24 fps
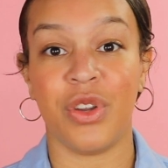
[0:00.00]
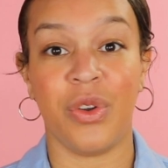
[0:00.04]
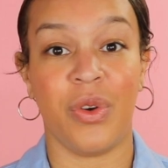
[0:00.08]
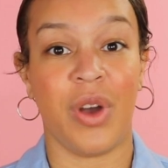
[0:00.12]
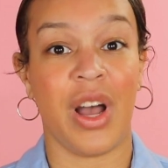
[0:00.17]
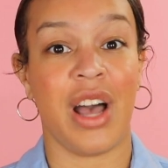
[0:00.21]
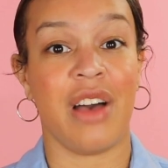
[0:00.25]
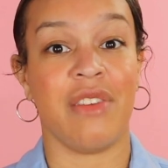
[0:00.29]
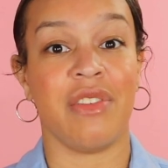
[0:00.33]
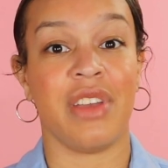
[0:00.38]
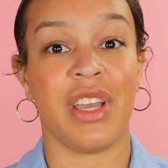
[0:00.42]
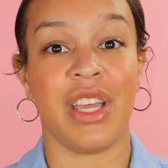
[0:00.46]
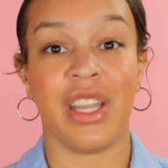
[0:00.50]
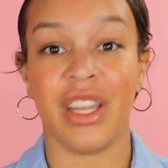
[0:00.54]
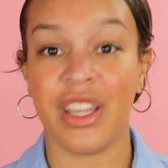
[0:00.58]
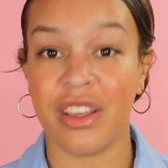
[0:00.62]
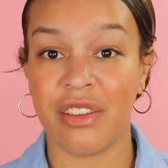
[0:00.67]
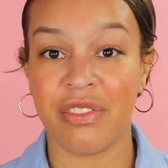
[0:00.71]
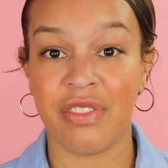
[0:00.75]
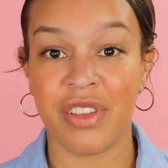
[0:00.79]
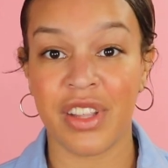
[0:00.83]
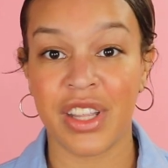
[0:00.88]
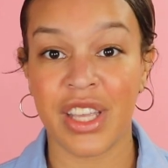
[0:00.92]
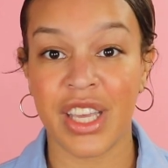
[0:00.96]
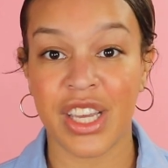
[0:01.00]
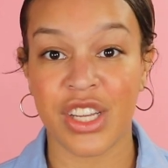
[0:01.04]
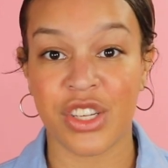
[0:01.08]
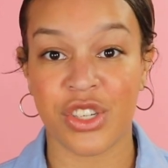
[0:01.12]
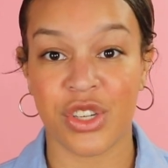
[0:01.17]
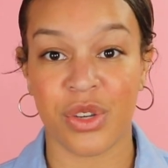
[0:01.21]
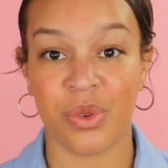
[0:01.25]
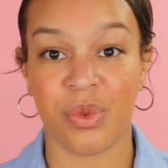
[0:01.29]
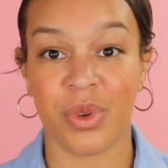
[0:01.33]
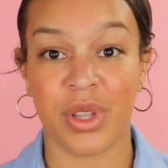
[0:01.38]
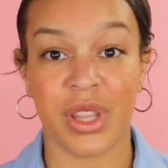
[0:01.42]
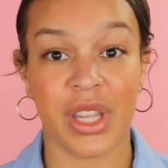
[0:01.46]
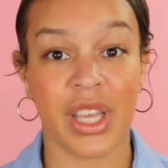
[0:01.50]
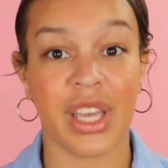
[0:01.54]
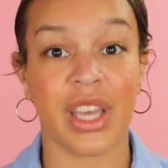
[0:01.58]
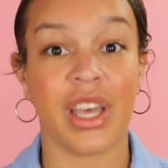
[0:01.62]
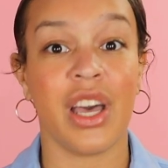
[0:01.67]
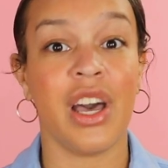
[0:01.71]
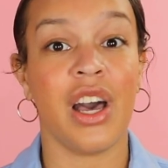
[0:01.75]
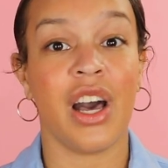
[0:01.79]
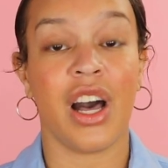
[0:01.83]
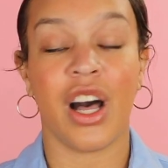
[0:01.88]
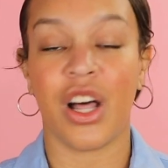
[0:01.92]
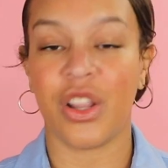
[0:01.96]
You don't have any affiliation with
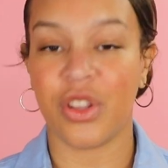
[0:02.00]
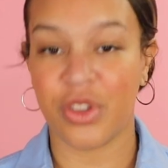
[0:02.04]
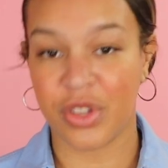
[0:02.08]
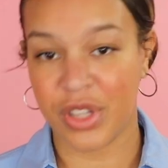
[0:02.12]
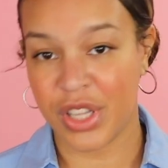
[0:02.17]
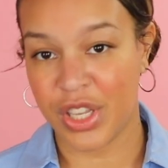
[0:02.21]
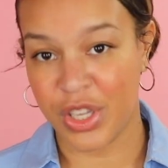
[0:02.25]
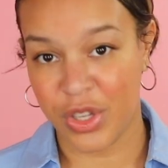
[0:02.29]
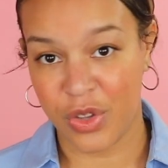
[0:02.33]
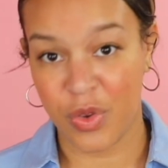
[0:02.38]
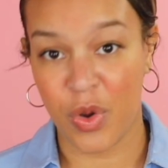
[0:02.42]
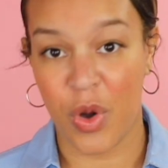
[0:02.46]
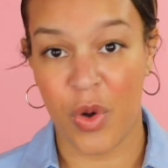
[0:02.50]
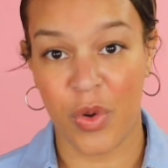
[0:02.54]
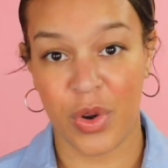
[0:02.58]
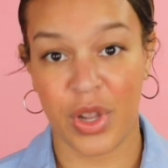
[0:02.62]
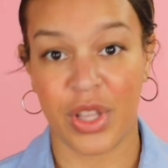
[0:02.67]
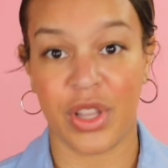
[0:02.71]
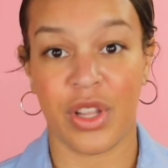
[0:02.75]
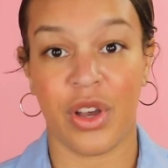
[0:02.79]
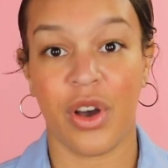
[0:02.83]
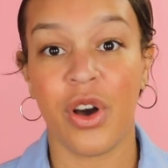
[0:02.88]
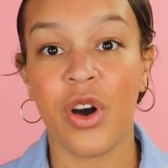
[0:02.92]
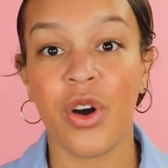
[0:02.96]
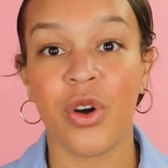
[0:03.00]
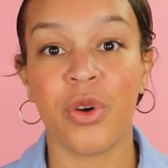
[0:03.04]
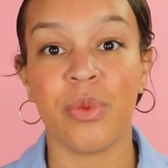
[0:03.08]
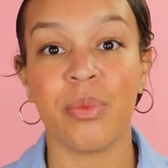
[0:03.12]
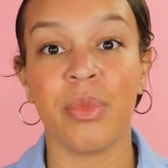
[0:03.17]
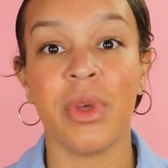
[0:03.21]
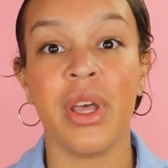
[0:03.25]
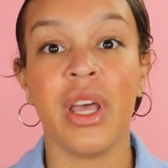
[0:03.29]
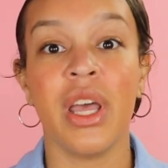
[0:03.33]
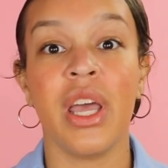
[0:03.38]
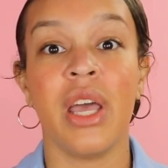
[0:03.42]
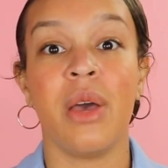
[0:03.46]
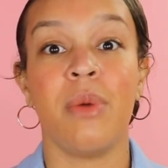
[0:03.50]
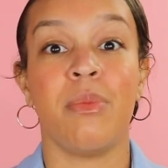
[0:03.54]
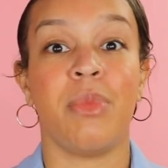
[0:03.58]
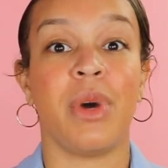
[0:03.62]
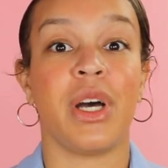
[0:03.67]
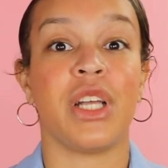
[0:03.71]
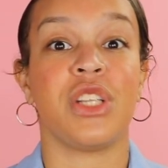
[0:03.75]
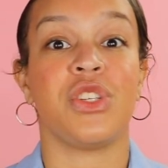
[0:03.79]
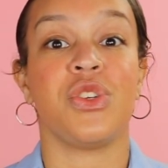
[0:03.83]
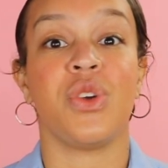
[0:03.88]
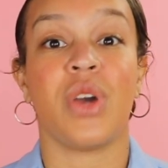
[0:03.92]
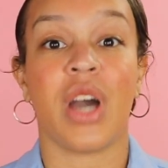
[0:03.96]
it other than you owning the home,
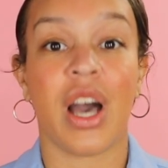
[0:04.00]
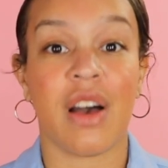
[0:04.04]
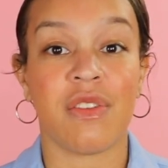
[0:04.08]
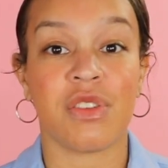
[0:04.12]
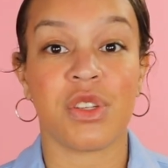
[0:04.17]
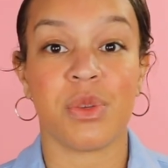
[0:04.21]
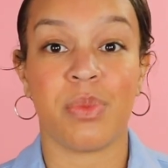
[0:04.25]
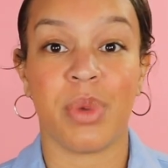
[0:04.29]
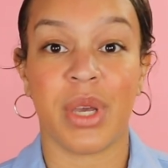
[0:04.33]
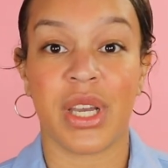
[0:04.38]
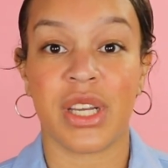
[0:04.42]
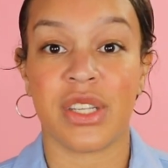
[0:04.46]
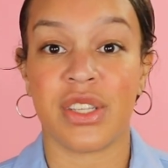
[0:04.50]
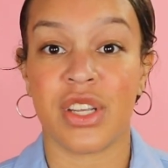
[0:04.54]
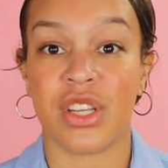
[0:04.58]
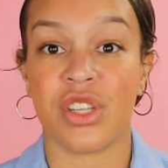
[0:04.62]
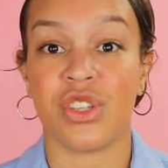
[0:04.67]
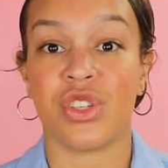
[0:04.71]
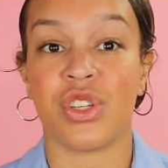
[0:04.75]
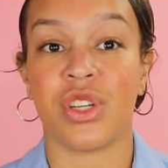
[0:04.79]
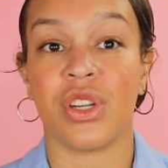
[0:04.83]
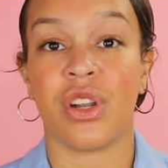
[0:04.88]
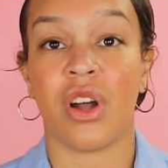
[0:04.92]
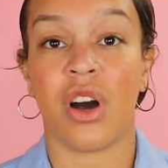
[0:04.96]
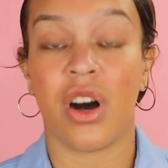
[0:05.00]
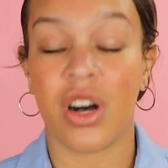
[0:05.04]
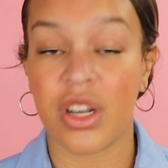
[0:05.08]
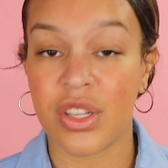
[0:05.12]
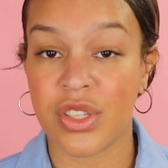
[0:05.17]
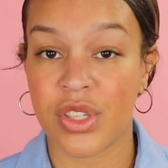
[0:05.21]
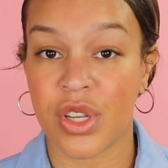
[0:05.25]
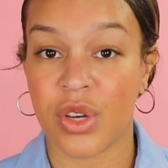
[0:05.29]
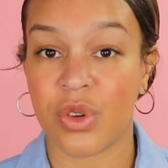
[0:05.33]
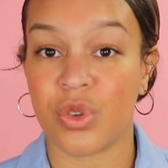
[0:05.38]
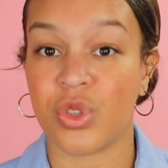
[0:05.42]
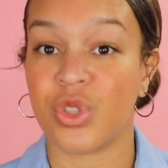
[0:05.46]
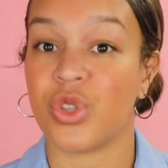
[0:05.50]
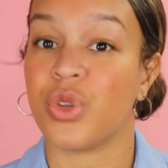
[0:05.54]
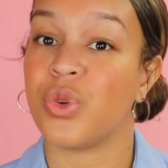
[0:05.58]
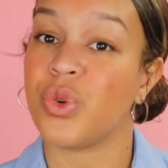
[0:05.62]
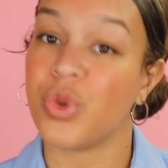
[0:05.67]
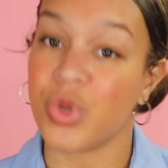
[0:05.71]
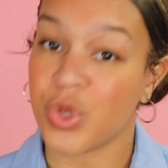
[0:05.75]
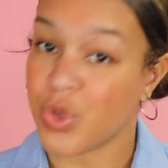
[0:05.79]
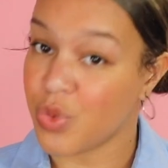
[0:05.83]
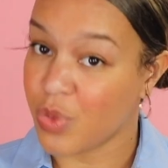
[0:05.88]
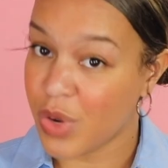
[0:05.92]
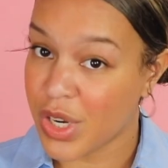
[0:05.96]
but you have to pay attention also to
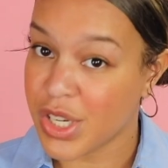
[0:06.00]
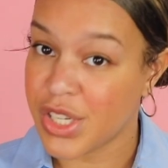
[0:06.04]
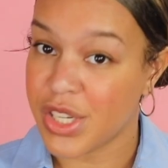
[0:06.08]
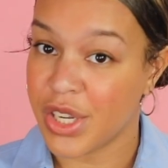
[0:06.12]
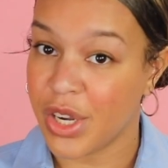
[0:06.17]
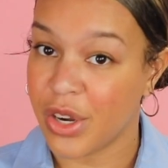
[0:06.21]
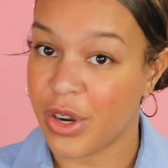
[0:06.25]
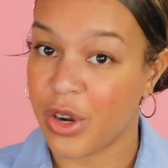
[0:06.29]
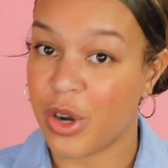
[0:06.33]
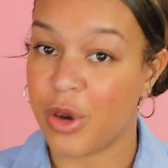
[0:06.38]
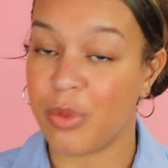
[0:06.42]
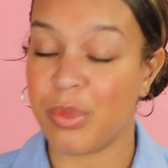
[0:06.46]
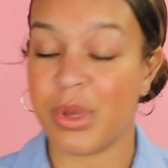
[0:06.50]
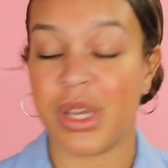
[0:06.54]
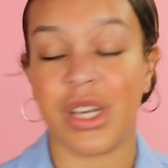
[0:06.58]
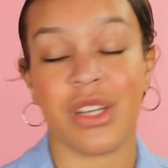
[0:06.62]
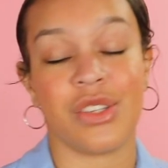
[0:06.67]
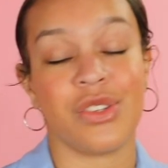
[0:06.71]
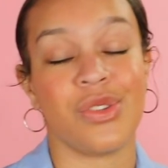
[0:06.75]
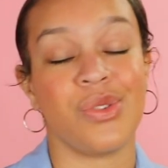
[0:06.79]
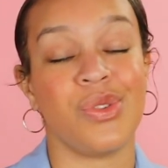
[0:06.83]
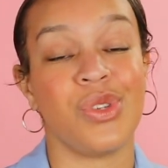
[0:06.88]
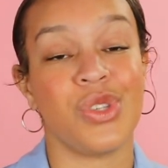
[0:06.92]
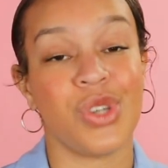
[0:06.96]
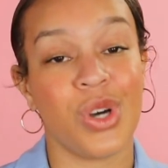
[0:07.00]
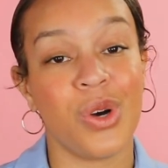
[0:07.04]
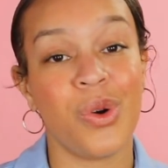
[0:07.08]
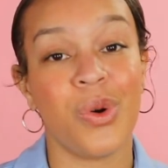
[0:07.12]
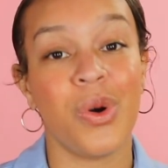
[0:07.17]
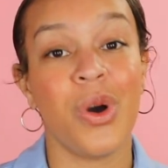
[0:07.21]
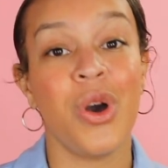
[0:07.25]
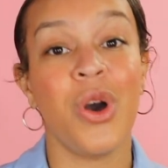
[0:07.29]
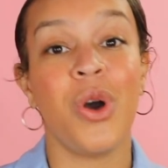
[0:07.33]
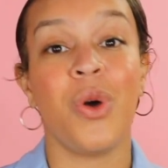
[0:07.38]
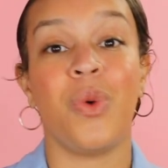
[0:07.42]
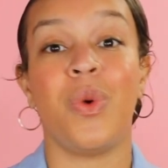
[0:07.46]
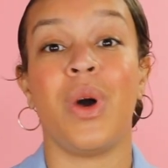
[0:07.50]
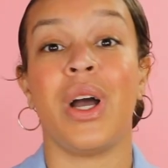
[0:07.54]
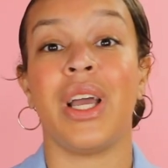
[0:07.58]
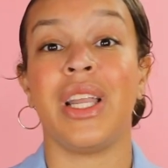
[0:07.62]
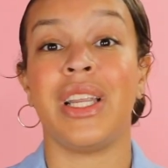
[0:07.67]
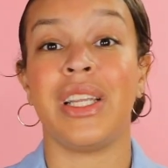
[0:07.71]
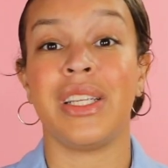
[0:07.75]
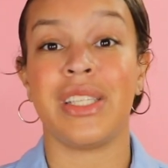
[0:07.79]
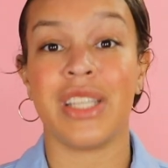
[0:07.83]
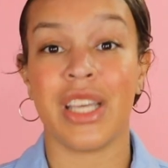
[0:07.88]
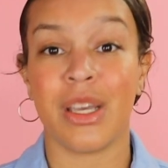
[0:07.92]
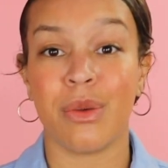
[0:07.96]
who is renting your home because you don't
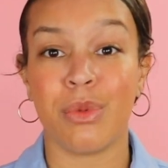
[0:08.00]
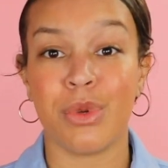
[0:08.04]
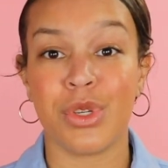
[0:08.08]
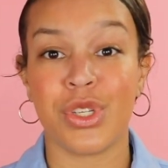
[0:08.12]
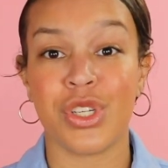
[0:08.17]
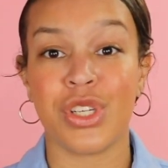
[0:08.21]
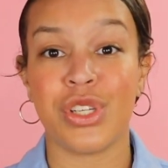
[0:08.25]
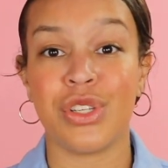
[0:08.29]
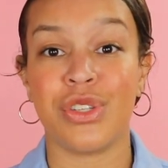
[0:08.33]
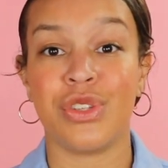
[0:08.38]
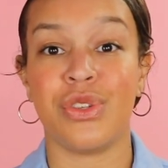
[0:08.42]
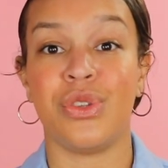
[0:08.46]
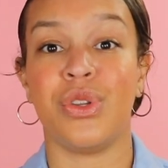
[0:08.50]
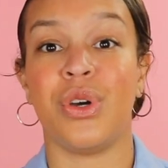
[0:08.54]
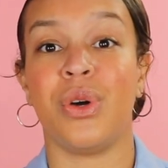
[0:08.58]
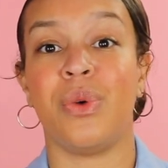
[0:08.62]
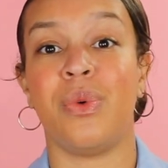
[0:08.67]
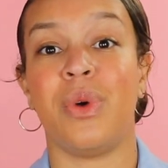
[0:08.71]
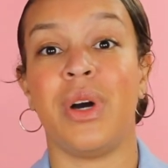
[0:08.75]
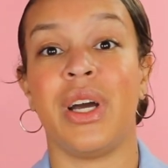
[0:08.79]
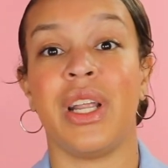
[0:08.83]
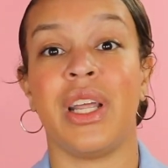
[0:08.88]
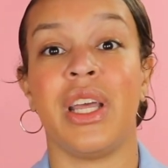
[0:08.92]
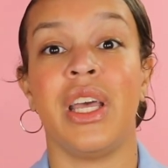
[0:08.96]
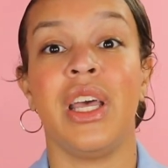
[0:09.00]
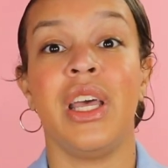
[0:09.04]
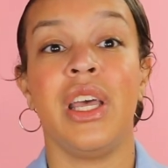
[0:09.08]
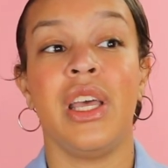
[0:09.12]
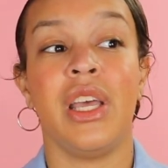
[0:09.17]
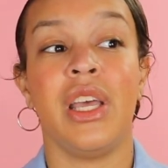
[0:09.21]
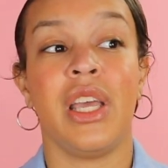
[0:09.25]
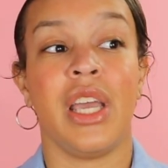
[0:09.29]
want any damages, you don't want